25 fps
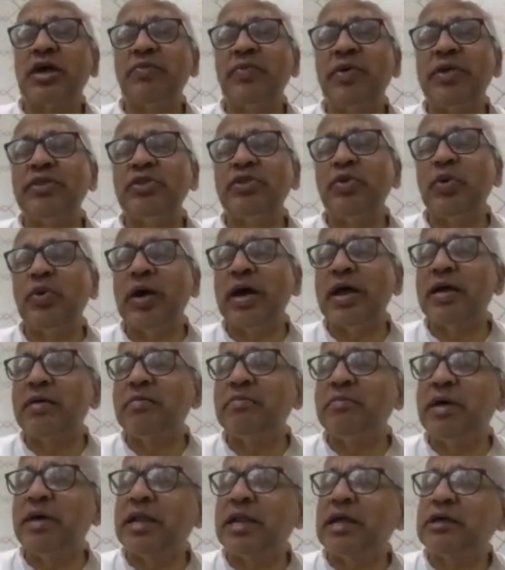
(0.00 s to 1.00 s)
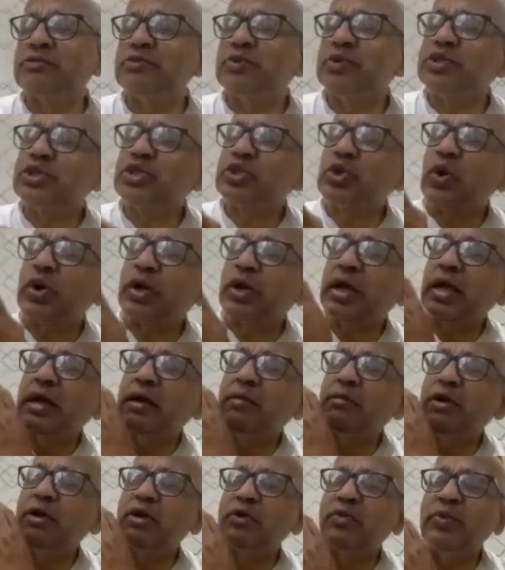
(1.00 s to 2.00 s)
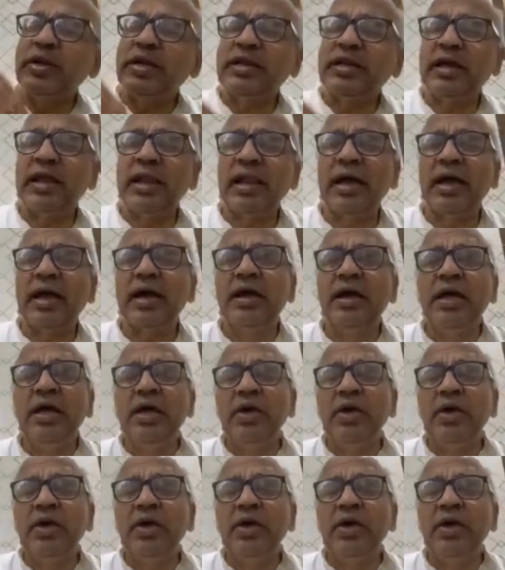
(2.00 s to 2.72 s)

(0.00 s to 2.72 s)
when Tukaram Maharaj was talking about Vithala,